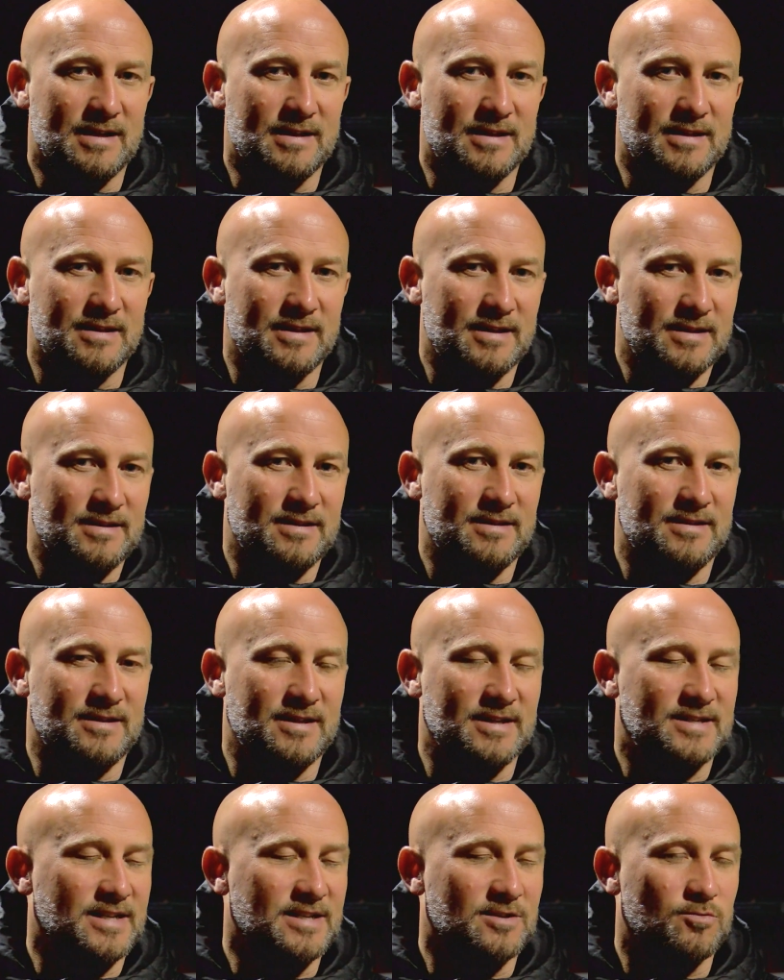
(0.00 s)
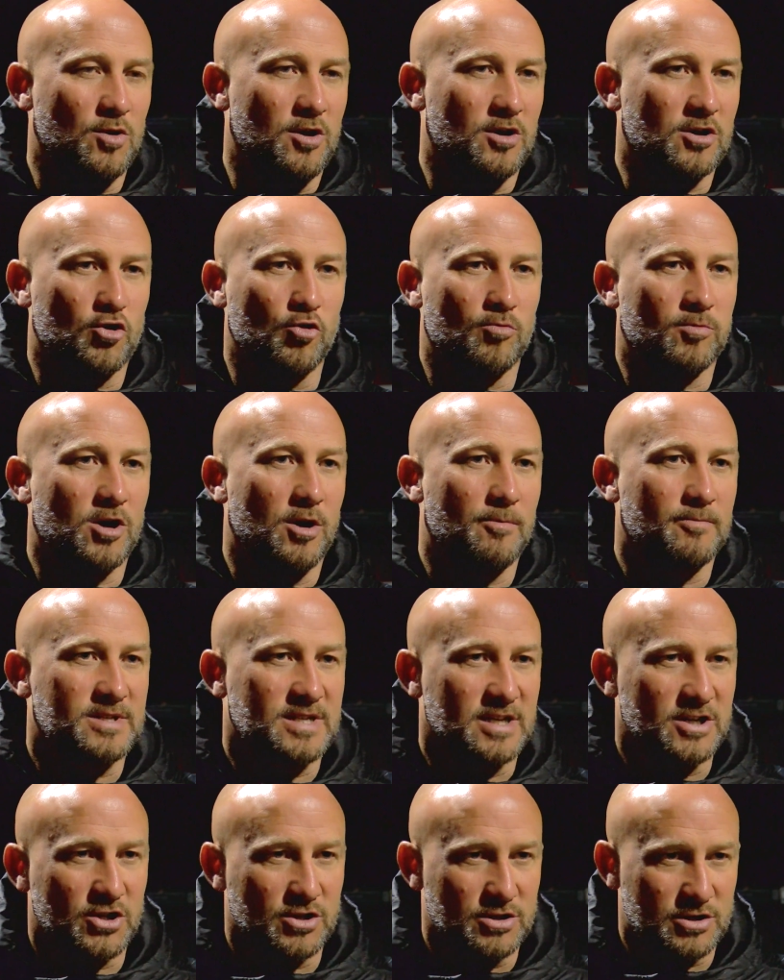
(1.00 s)
this is what cup
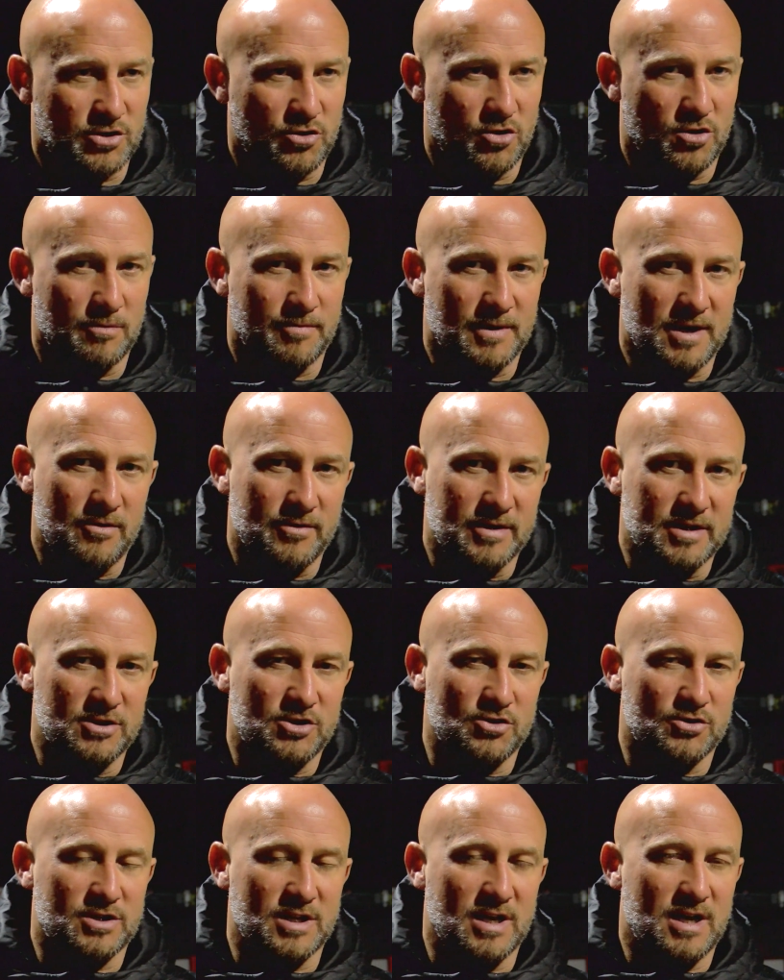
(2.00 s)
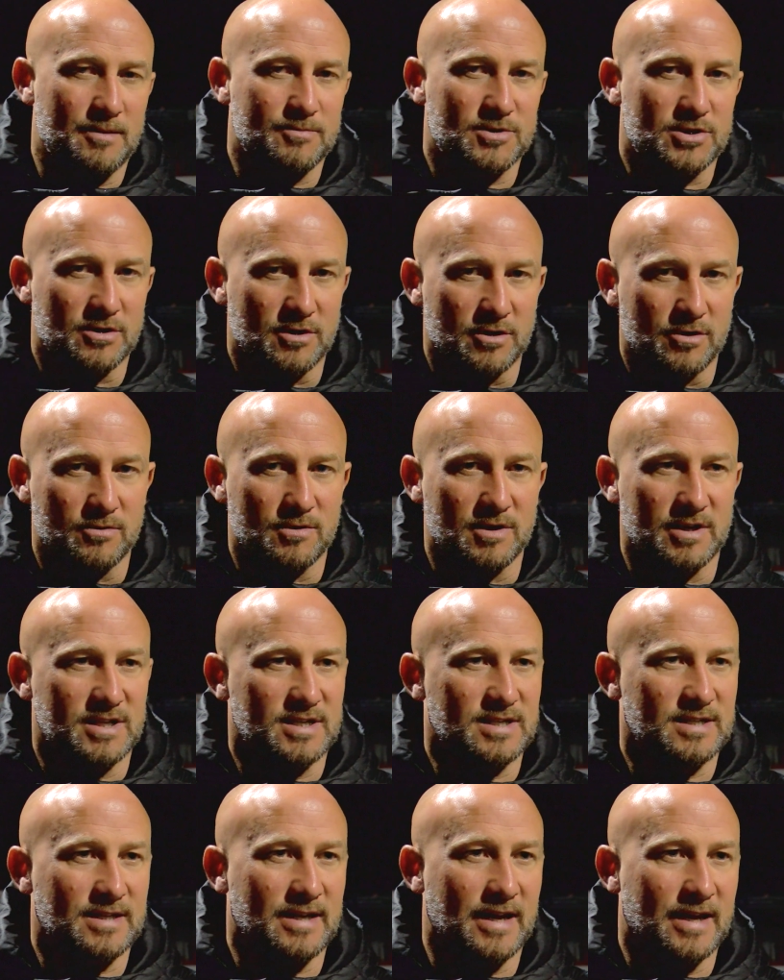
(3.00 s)
competition's all about. It just absolutely
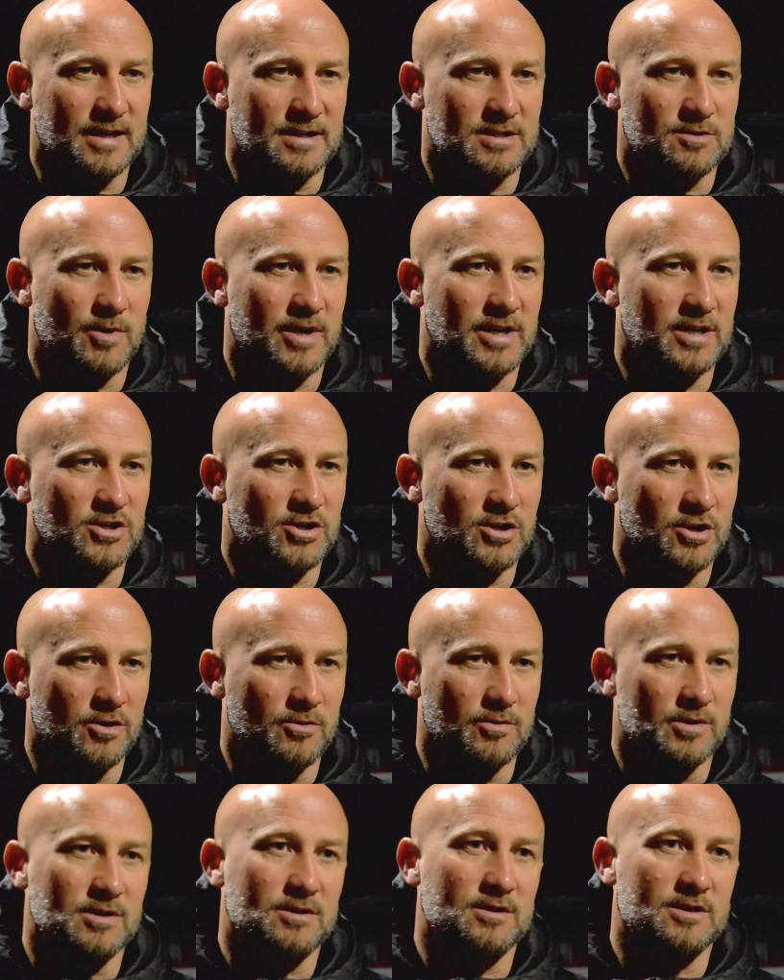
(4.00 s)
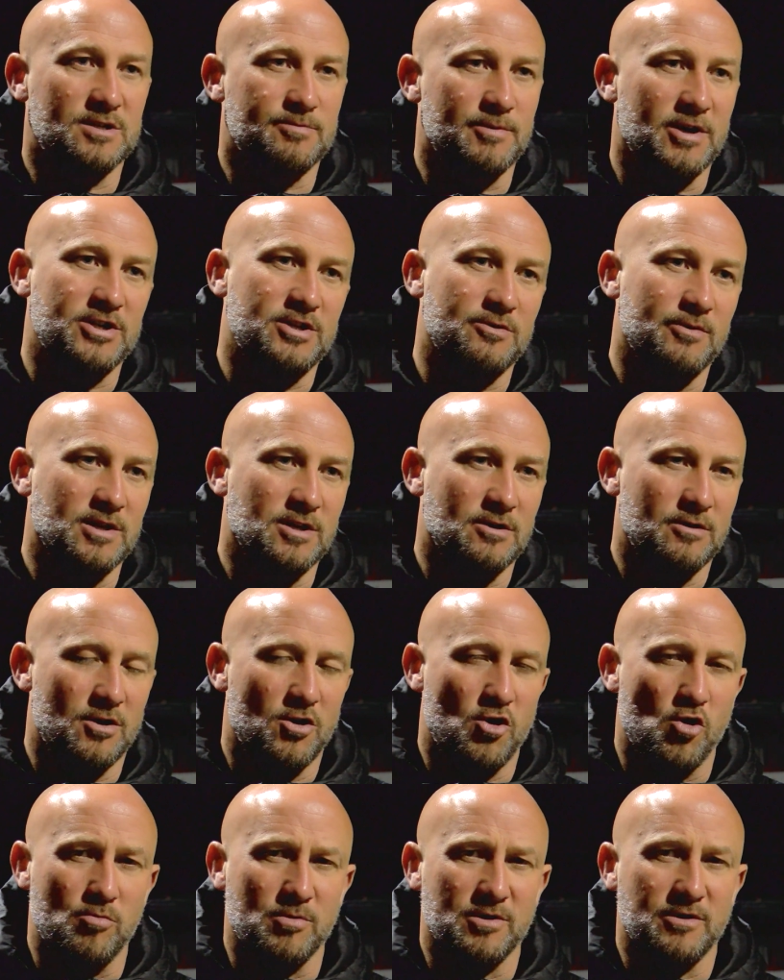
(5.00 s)
stinks when it's you, and especially when you're at
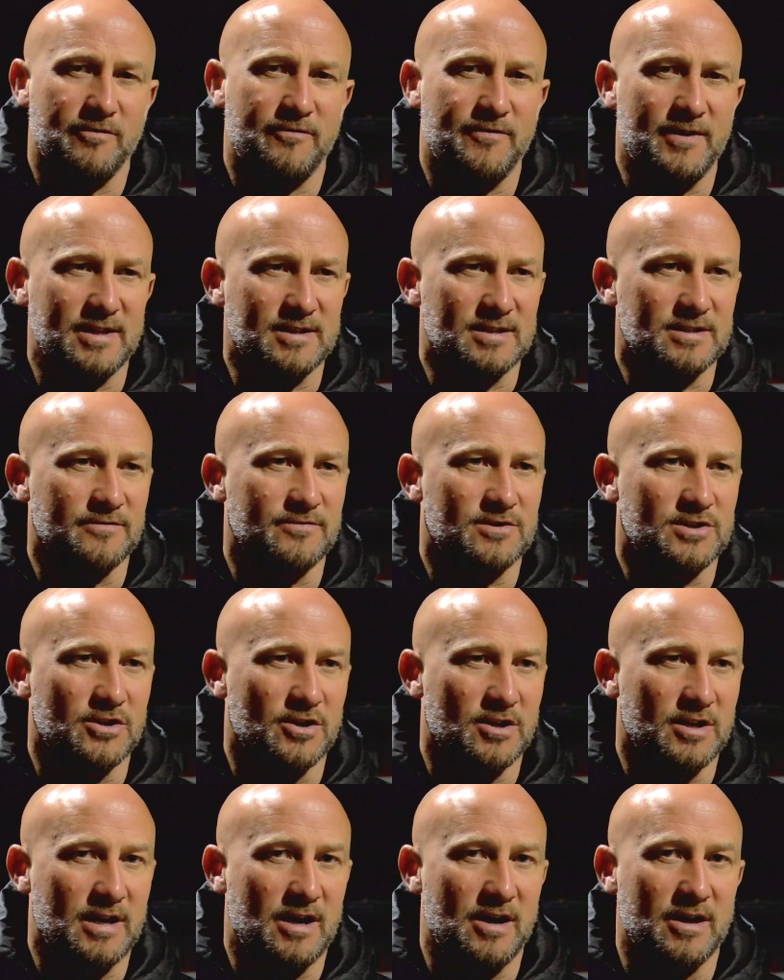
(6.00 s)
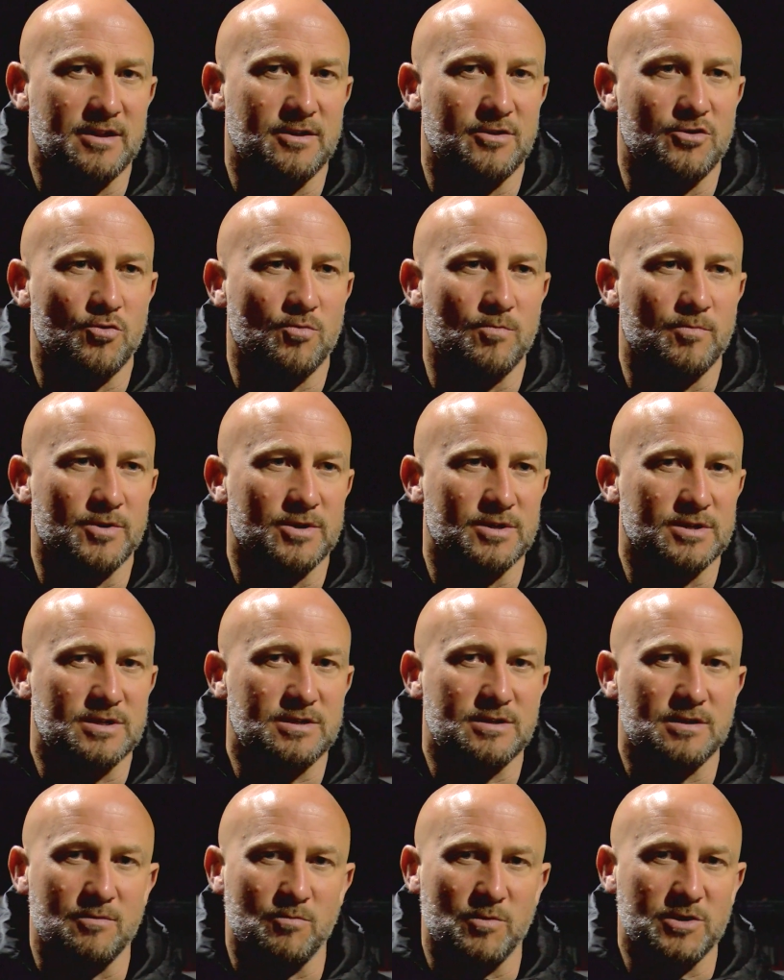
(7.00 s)
home and the fans have turned out in the
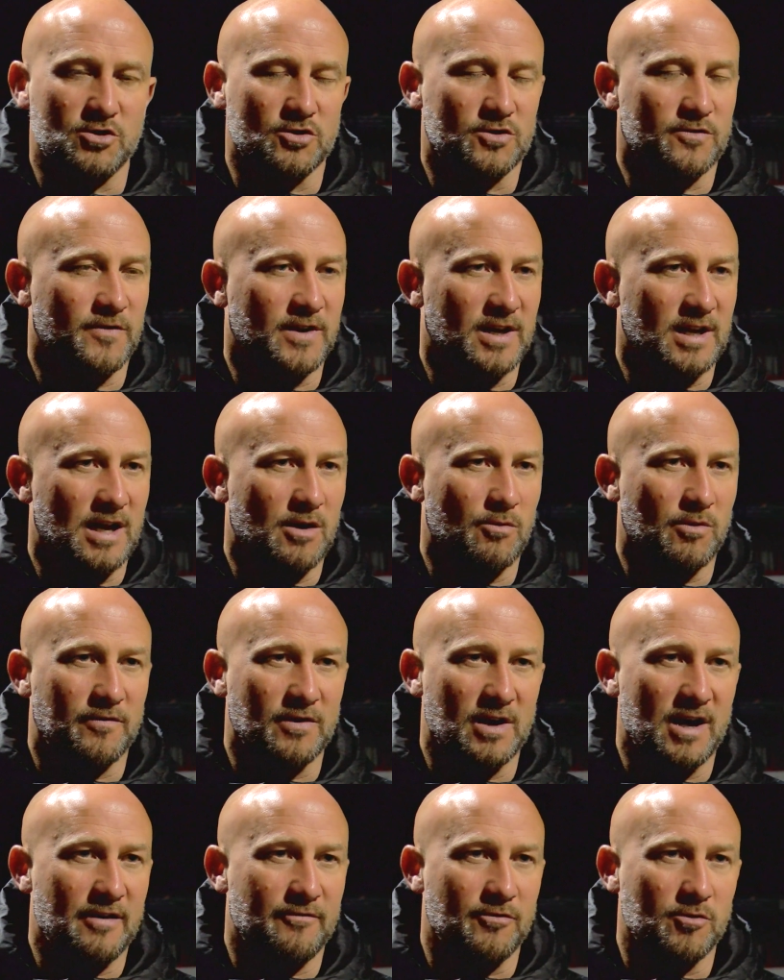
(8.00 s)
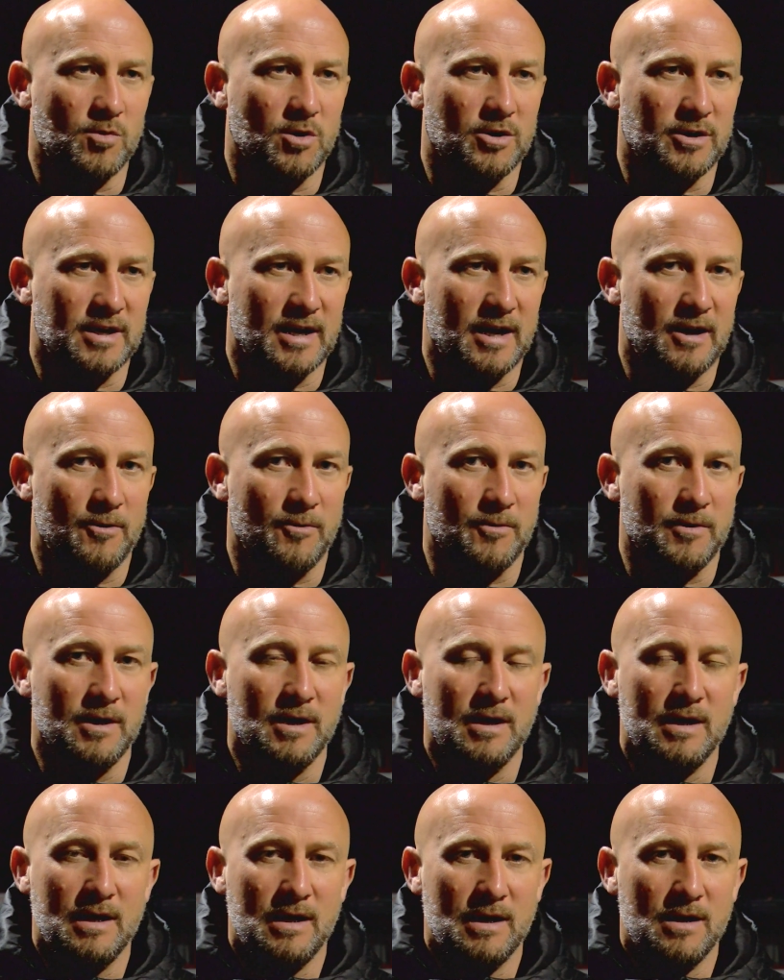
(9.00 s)
numbers, and we just feel like we've let everyone down.
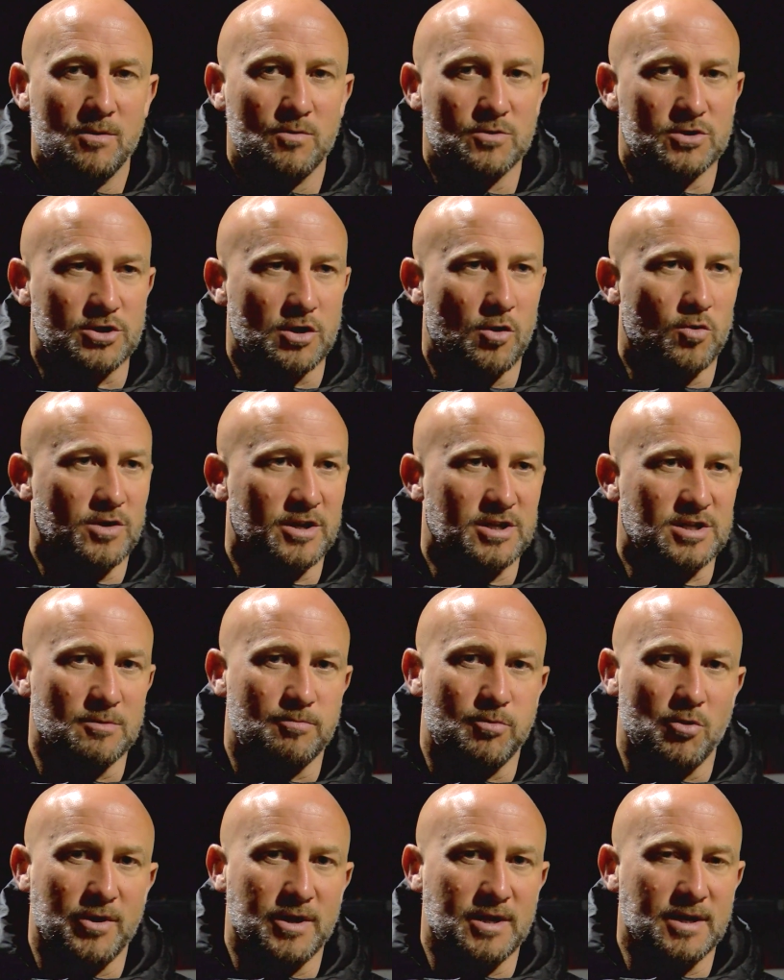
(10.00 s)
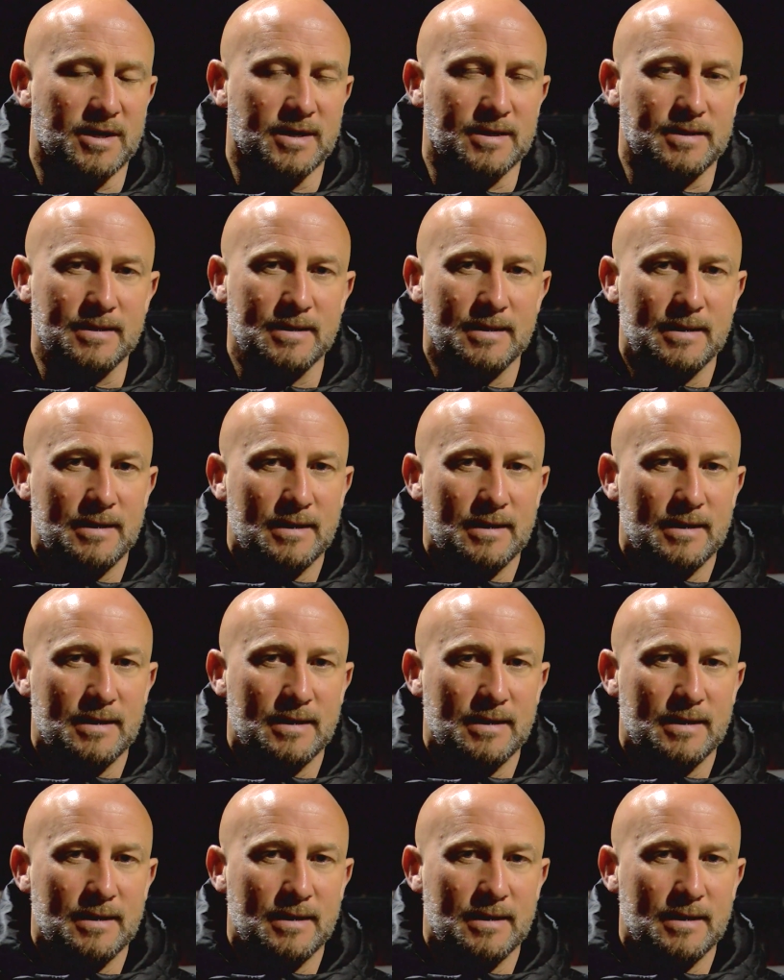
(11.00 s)
We're so disappointed.